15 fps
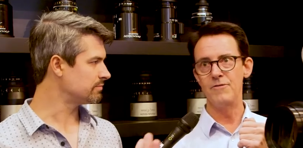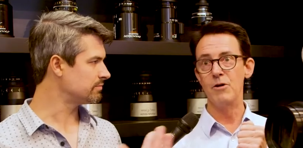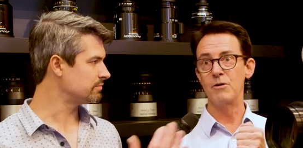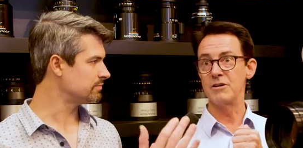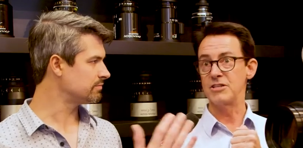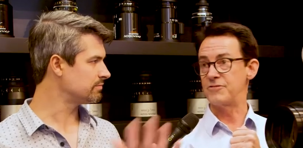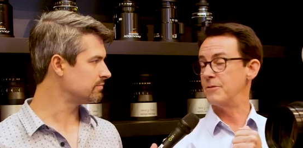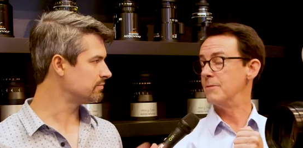
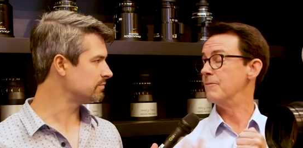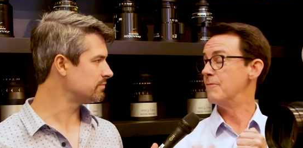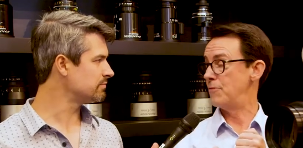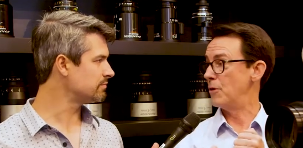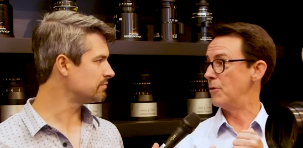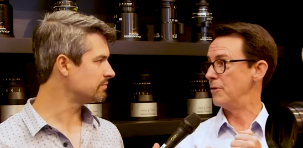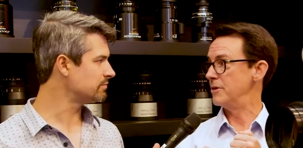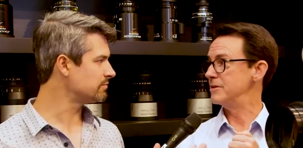Speaker 1: focus from
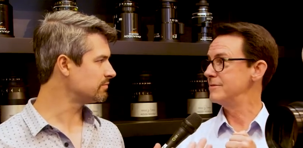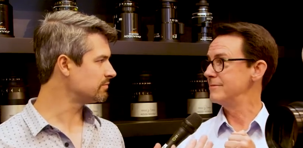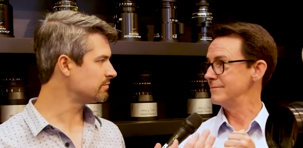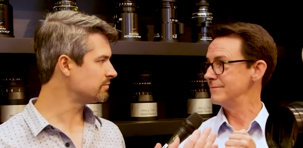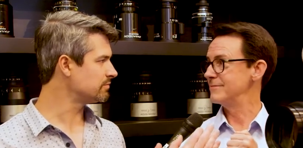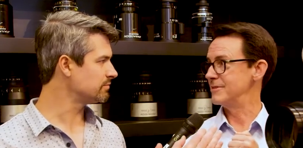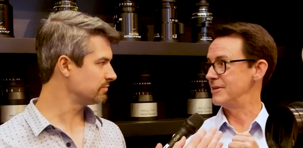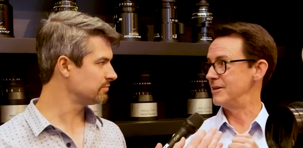forward
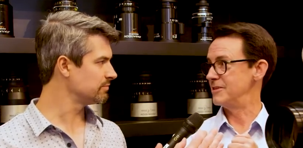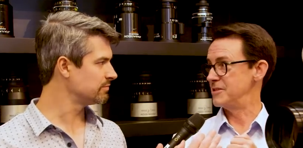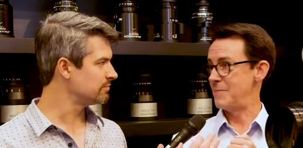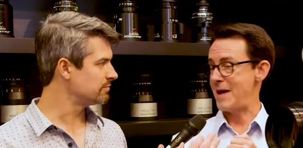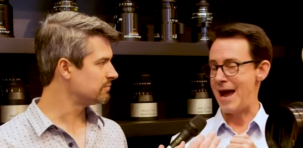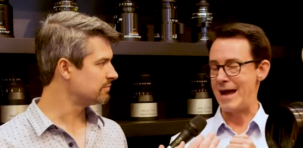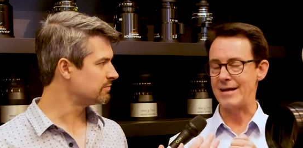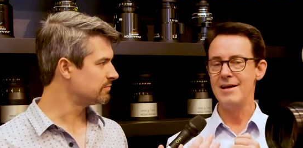to
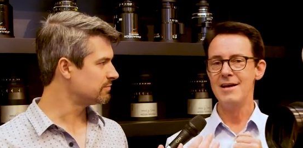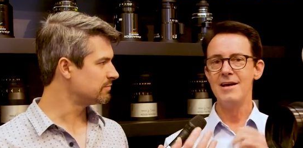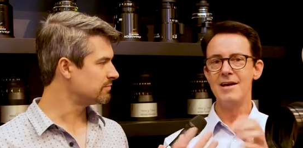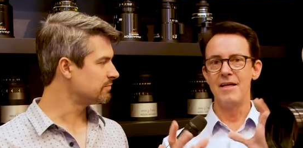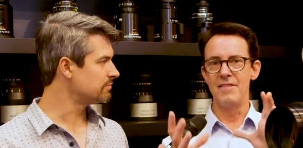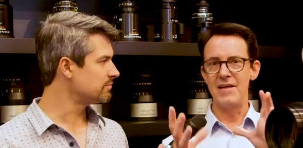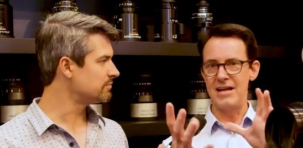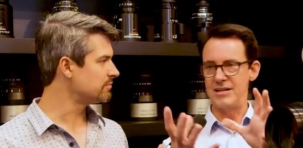back
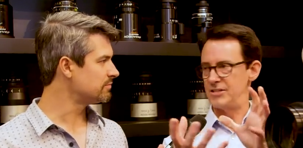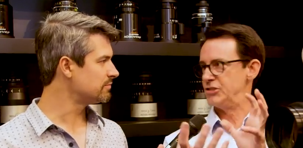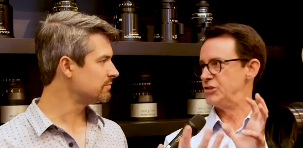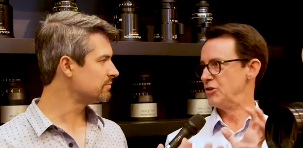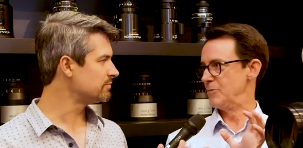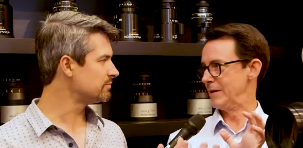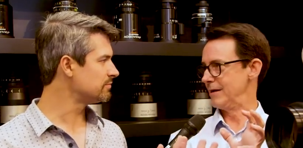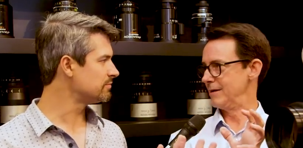that it's
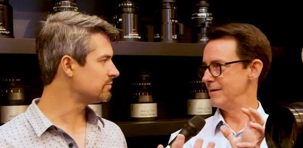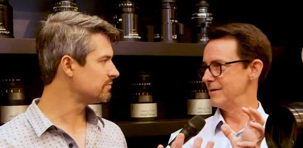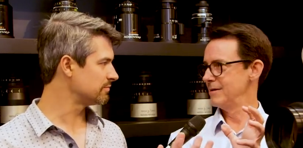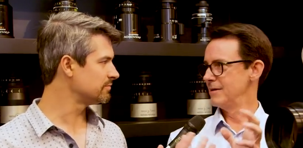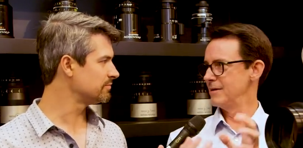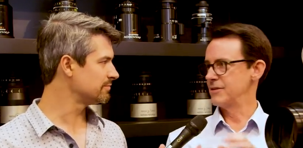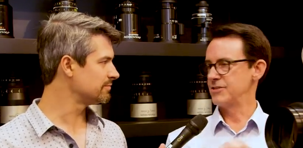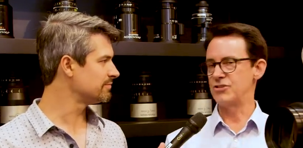zooming.
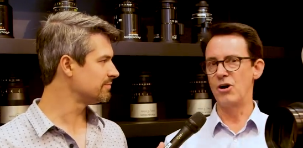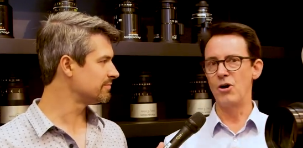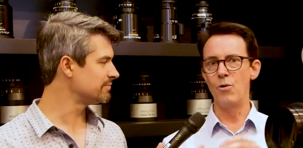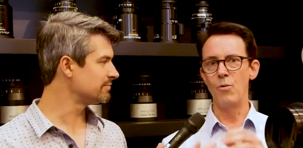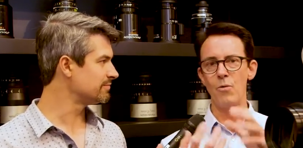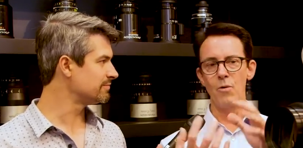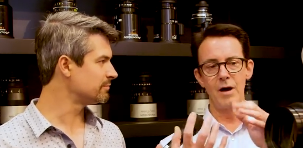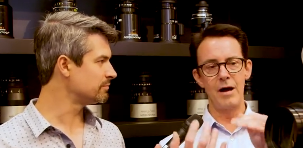
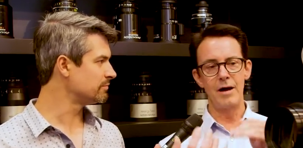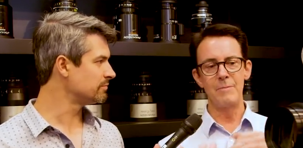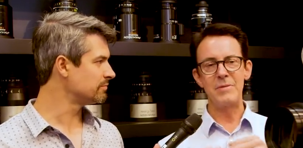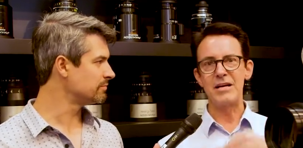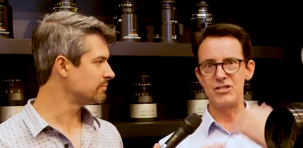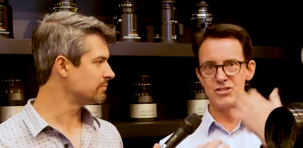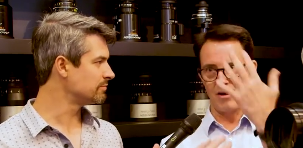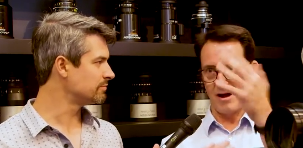So,
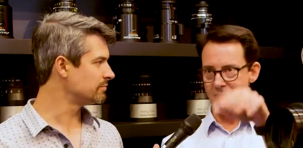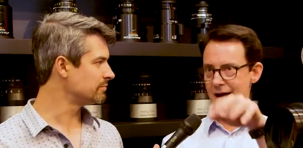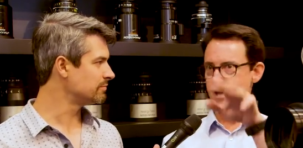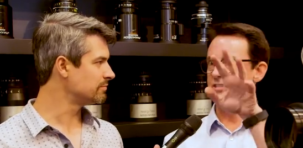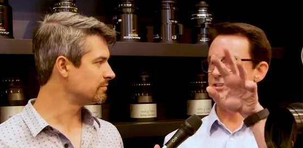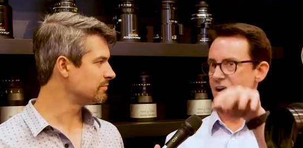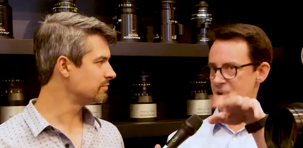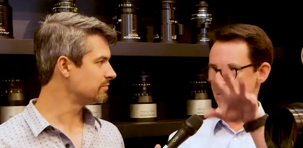because your
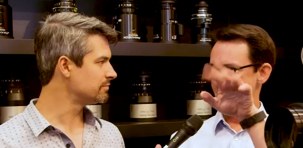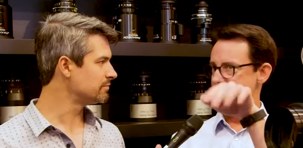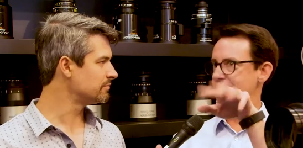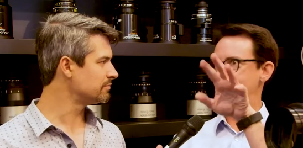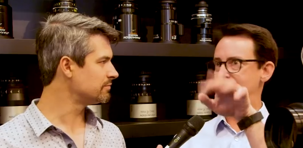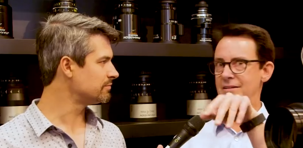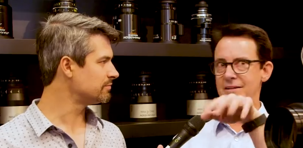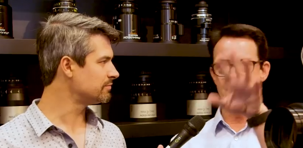eyes
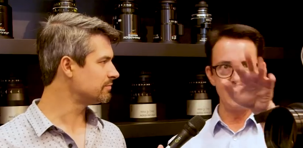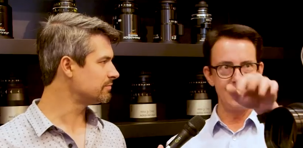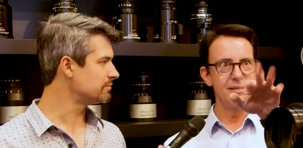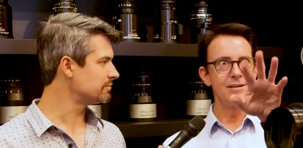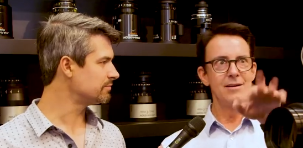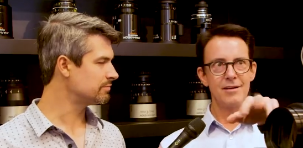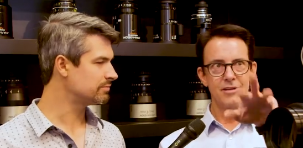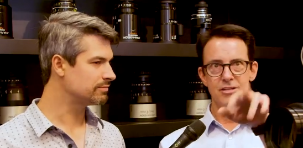automatically
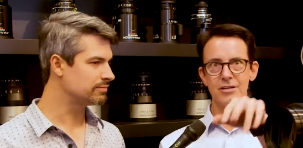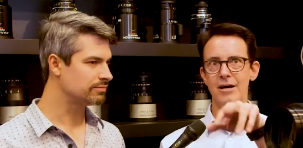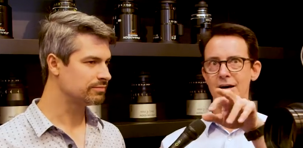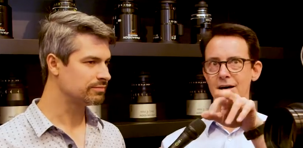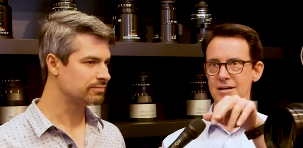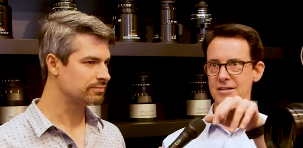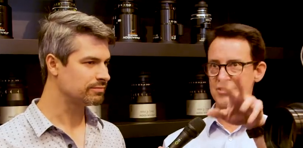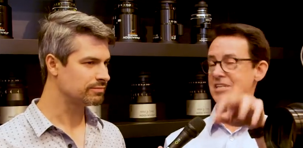
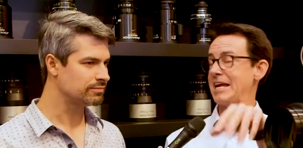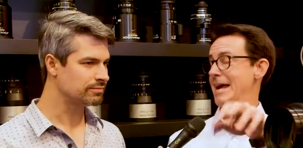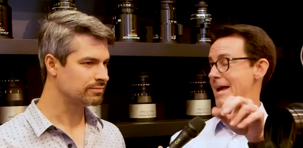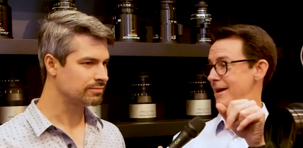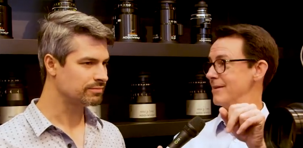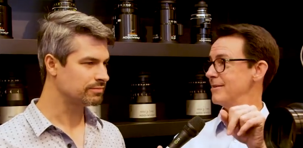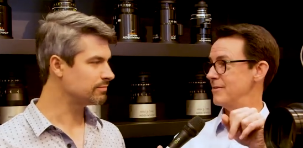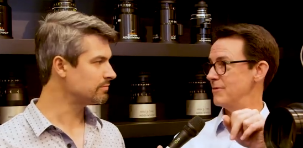
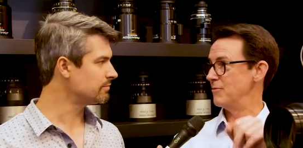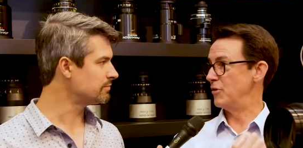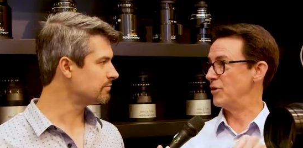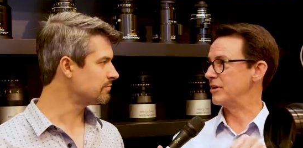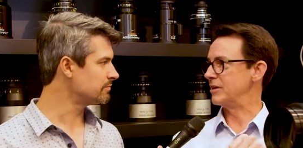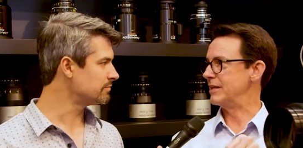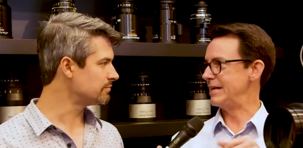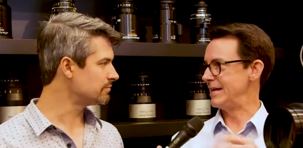scan
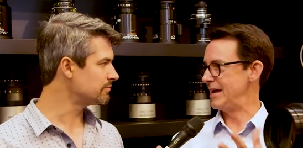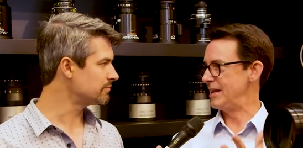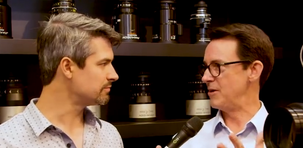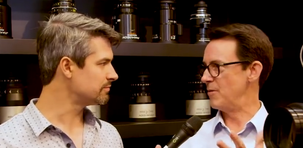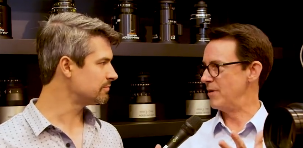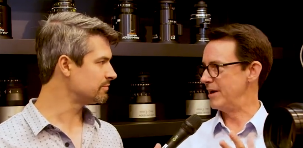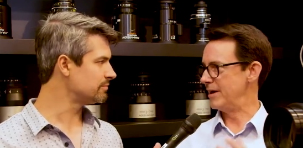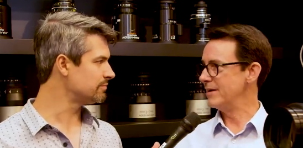vertically
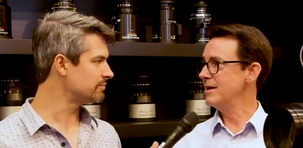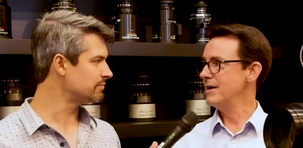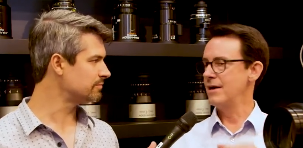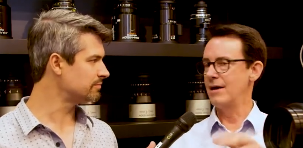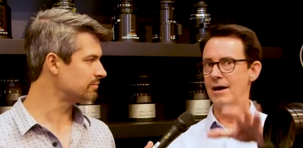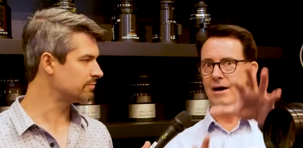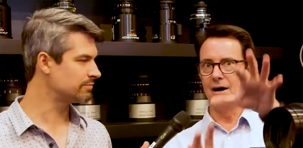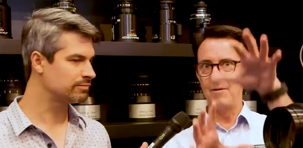anyway,
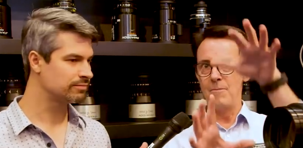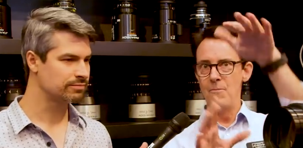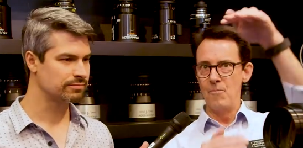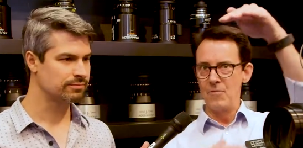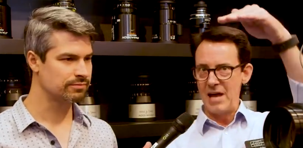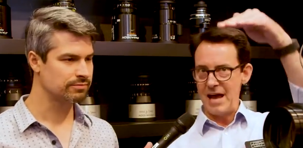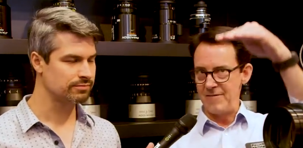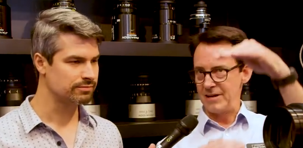
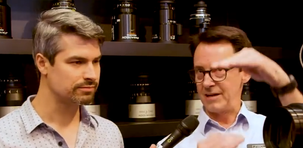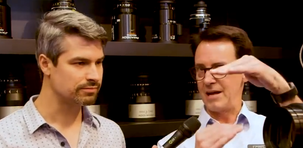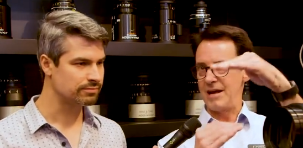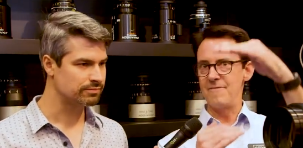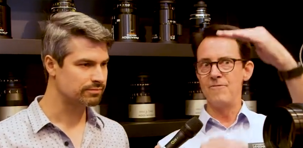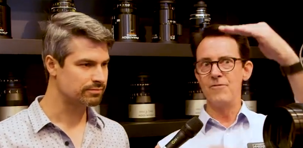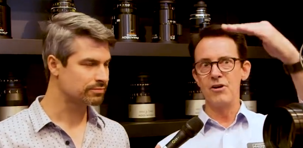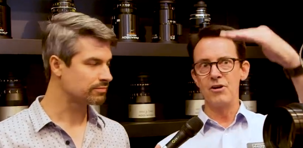having a
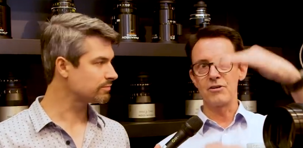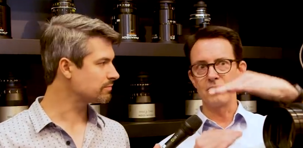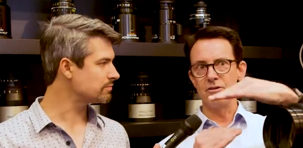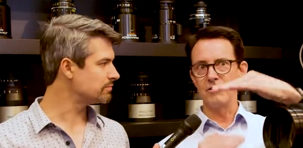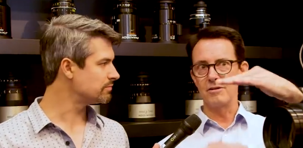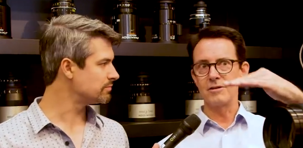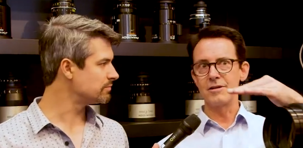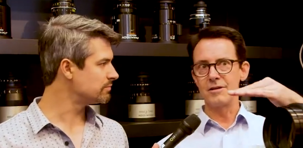
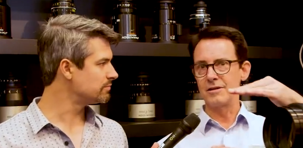vertical